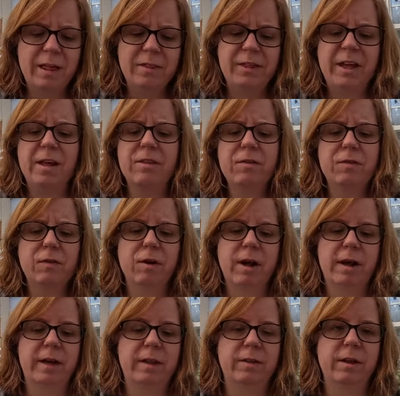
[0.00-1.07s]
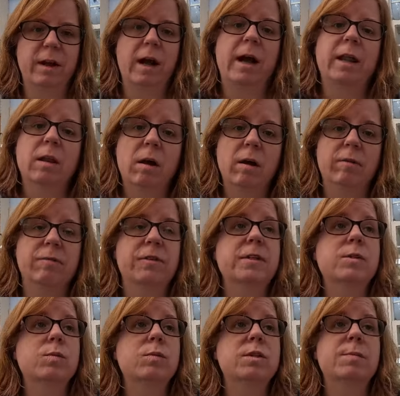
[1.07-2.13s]
The other variety that I love,
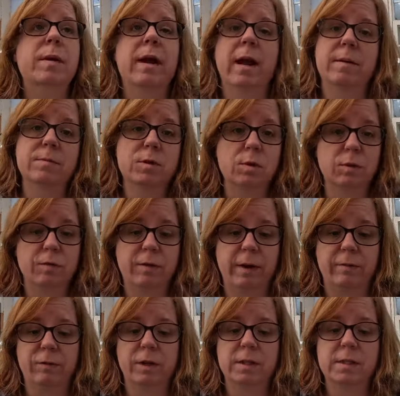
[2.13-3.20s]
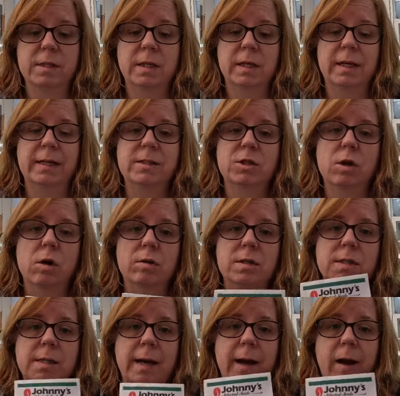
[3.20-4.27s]
this one's my absolute favorite, is
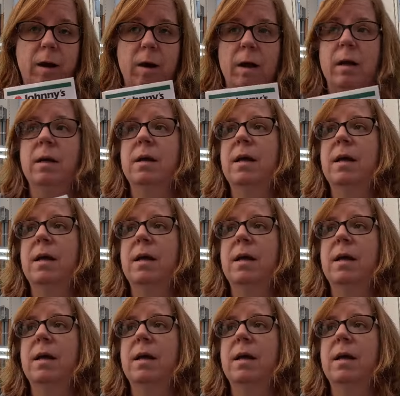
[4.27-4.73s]
called Sahara.